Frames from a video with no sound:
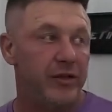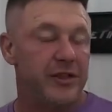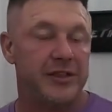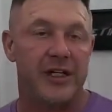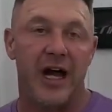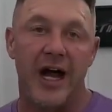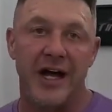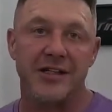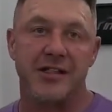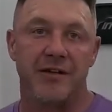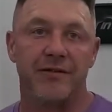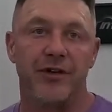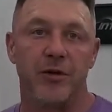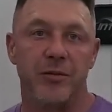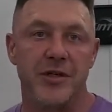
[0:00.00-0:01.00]
which is the highest
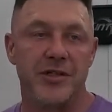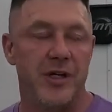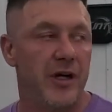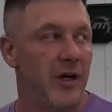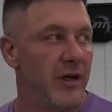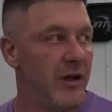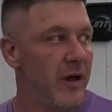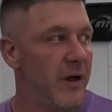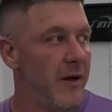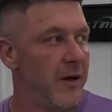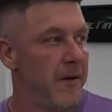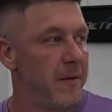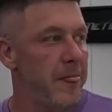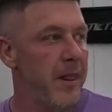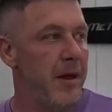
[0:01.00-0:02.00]
end film we sell.
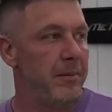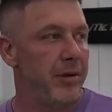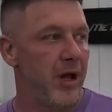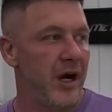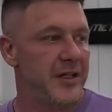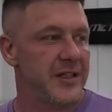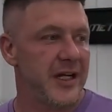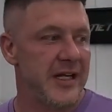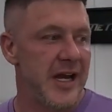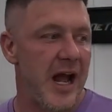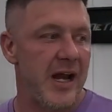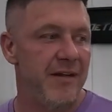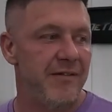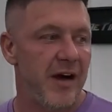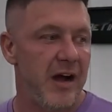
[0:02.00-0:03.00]
It blocks like
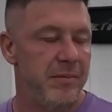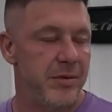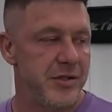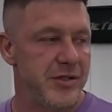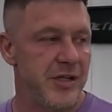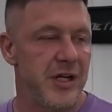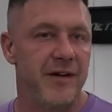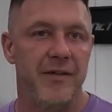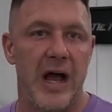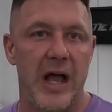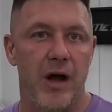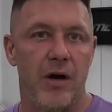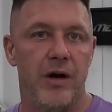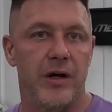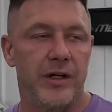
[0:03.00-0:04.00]
95% of
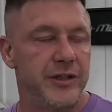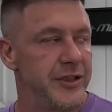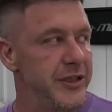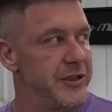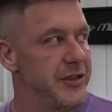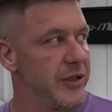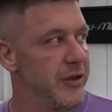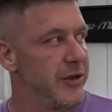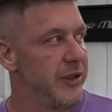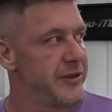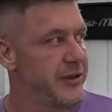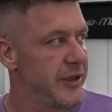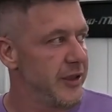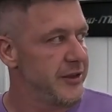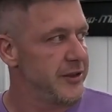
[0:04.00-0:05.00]
IR energy, so
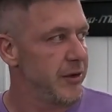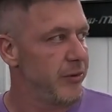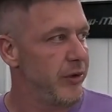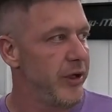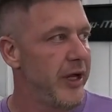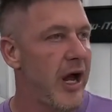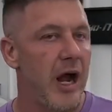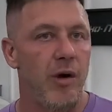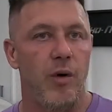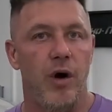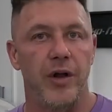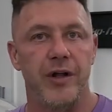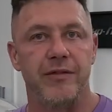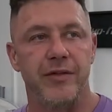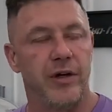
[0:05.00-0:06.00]
it's a really high
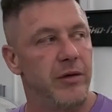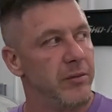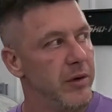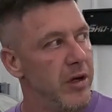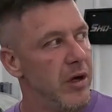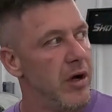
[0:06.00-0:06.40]
quality film.